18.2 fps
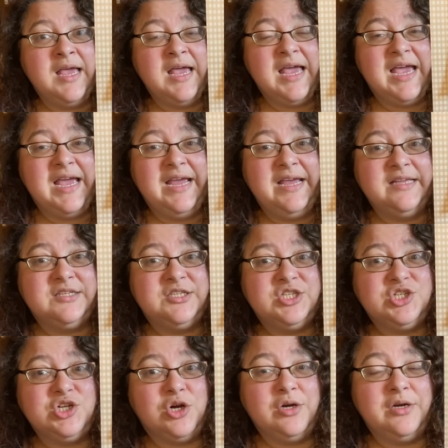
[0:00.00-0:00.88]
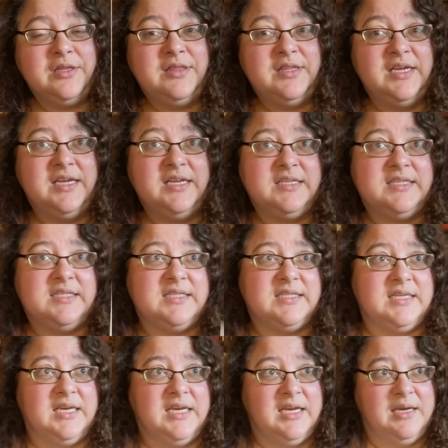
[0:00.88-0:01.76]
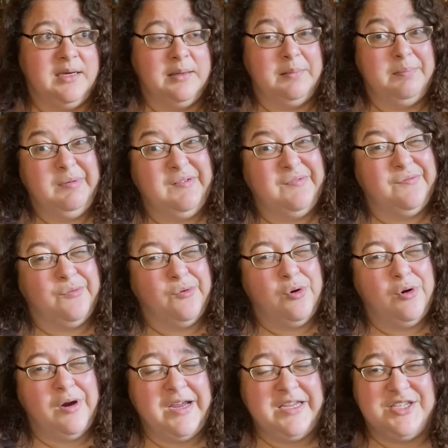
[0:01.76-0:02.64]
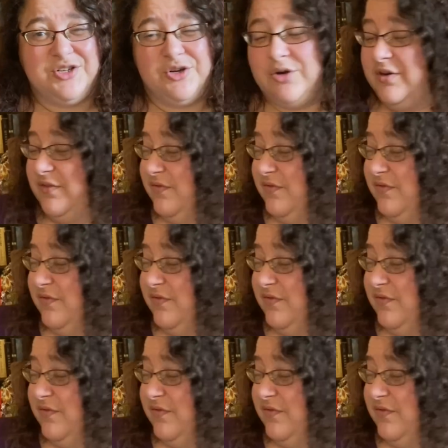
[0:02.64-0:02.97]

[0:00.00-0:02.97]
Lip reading: I had started this before I started